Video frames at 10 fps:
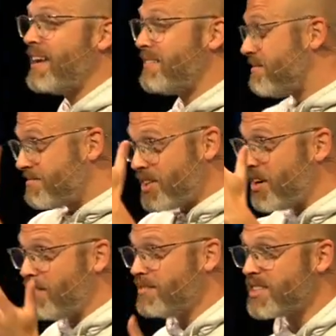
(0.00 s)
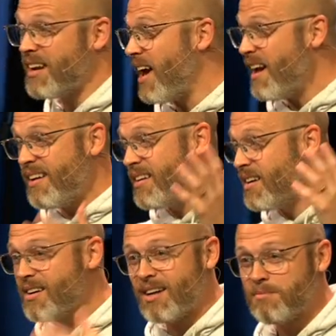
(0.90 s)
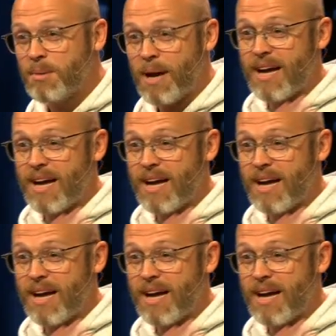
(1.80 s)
you know, saying, hey, I'm a